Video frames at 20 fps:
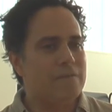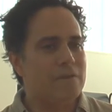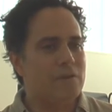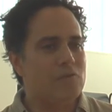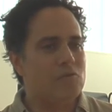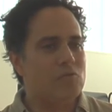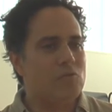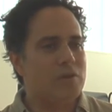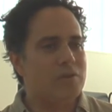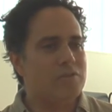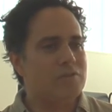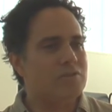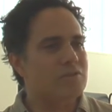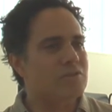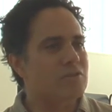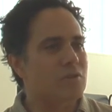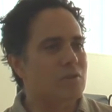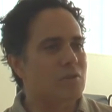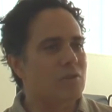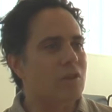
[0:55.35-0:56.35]
the other one is
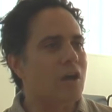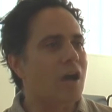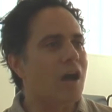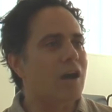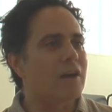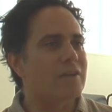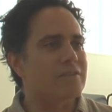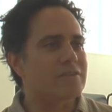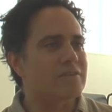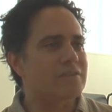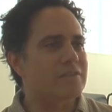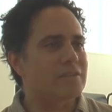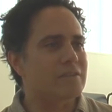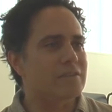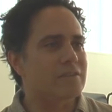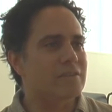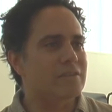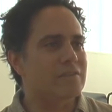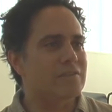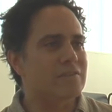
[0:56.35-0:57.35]
still locked
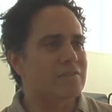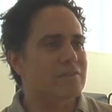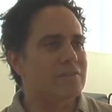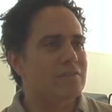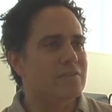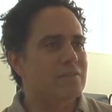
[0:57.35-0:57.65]
in